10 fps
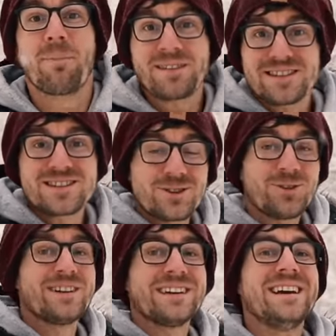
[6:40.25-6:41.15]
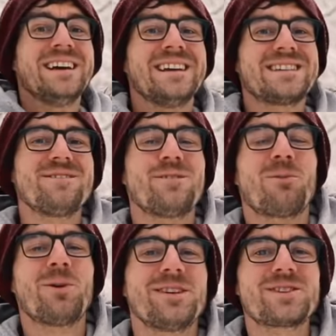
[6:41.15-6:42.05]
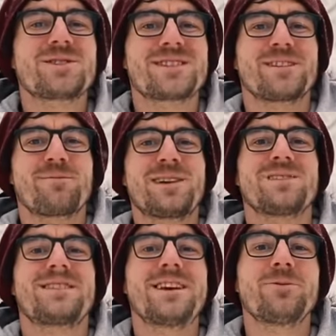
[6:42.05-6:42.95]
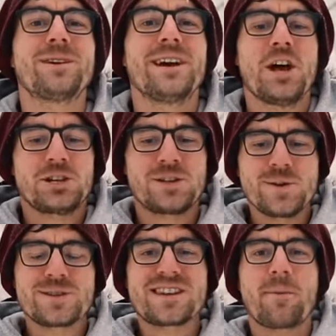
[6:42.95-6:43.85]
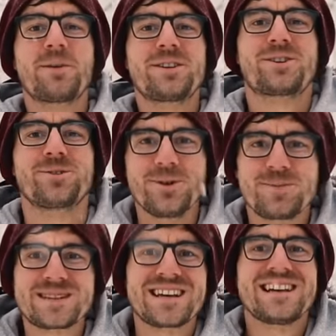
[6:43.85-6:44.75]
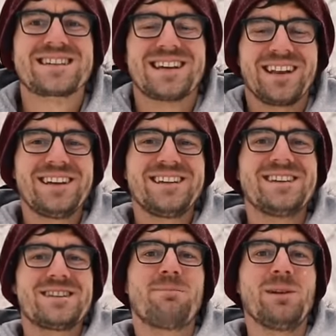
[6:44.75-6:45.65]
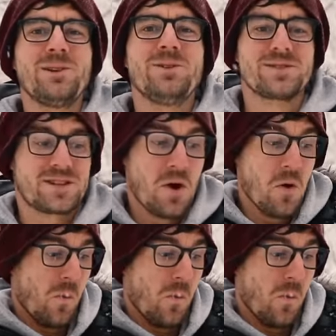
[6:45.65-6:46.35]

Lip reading: But the story is even more interesting, because there were two separate groups selling these balloons.